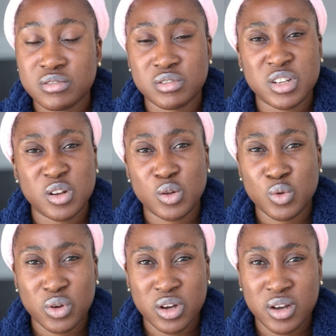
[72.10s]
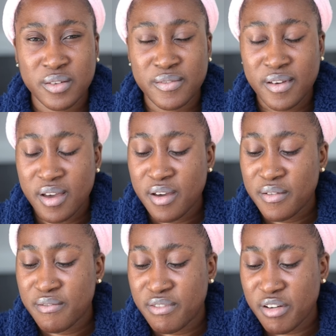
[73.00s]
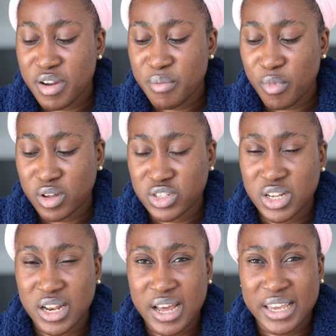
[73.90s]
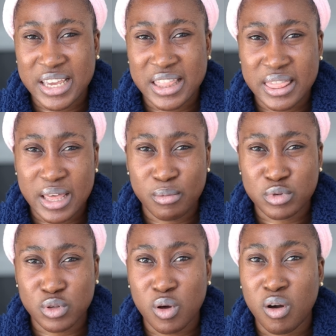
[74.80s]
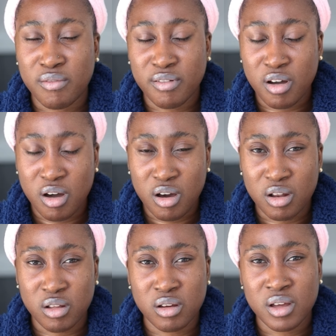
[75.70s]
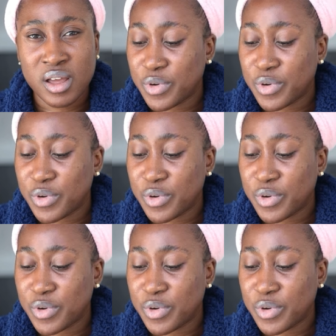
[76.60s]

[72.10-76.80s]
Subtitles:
So they look very much alike in terms of color.